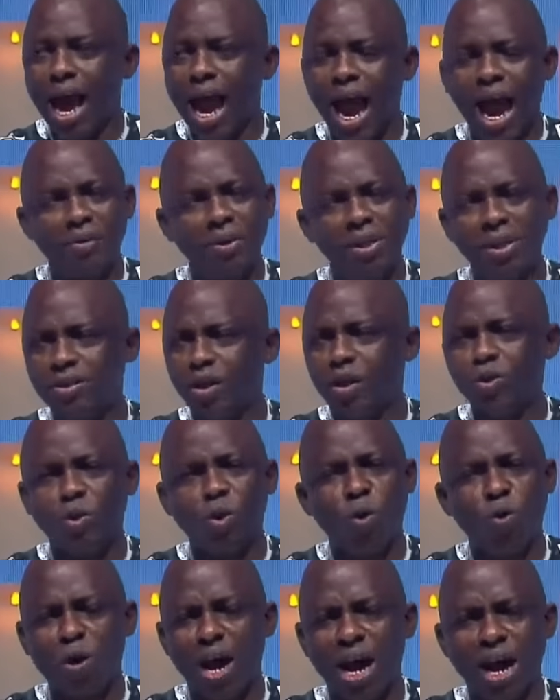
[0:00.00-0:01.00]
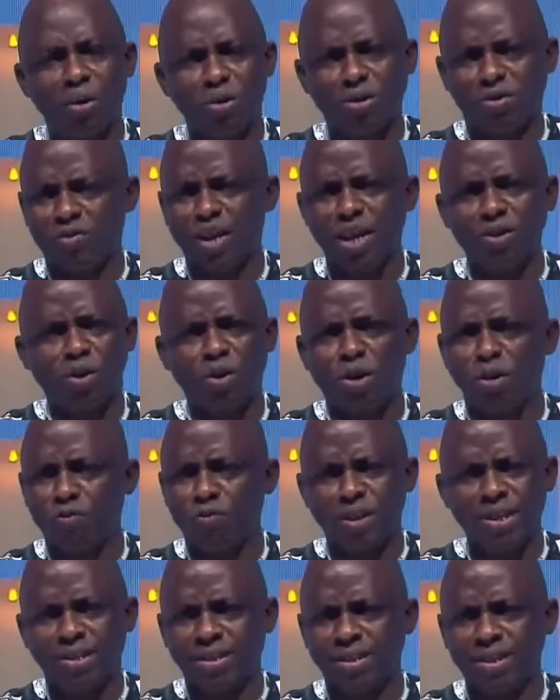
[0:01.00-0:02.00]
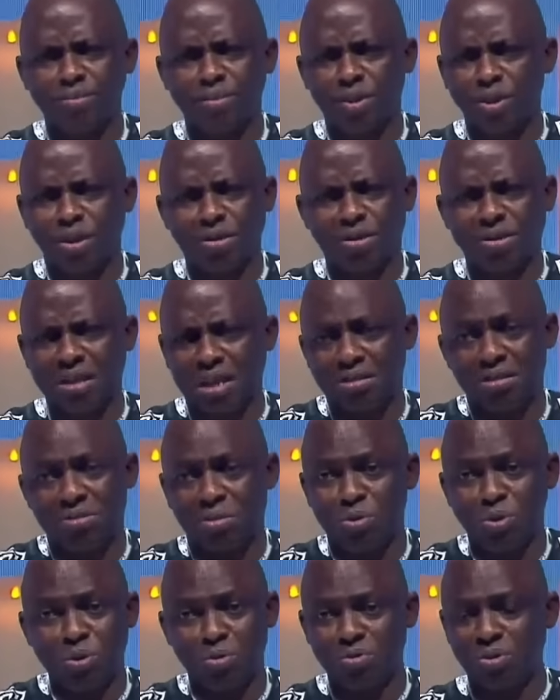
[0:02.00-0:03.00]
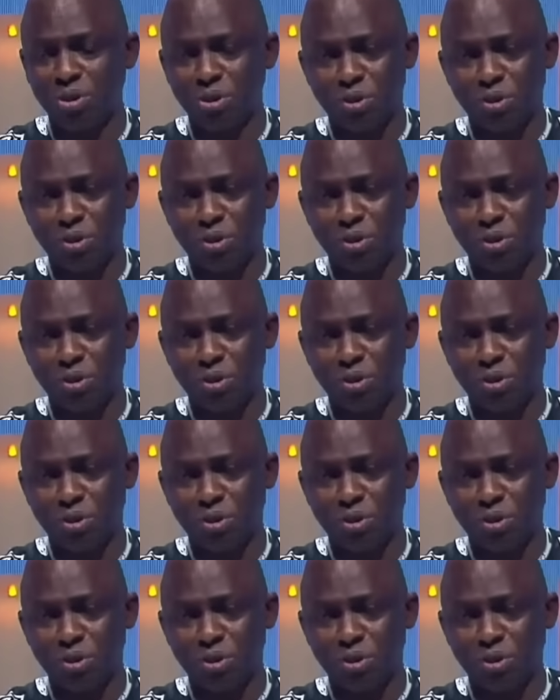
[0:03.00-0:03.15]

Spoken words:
I really don't know why I was trying to convince him not. I don't know,